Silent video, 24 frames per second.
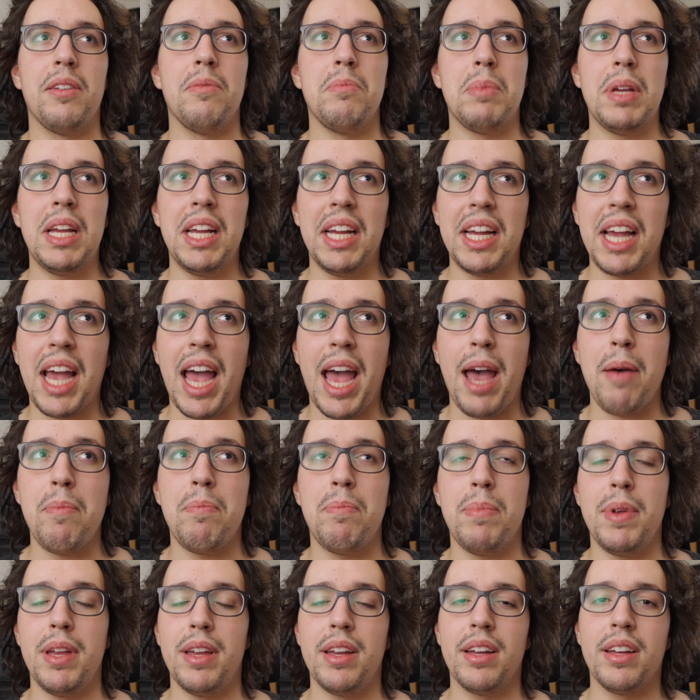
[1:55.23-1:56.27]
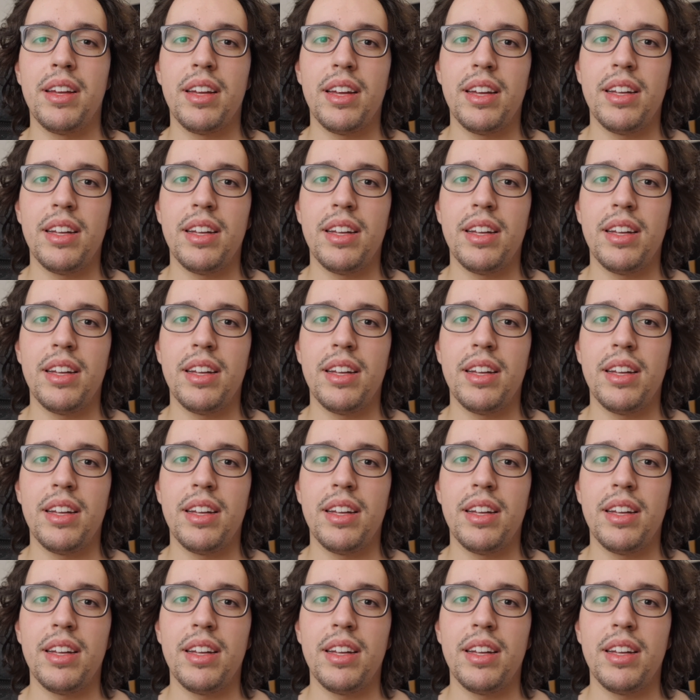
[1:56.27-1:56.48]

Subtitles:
being happy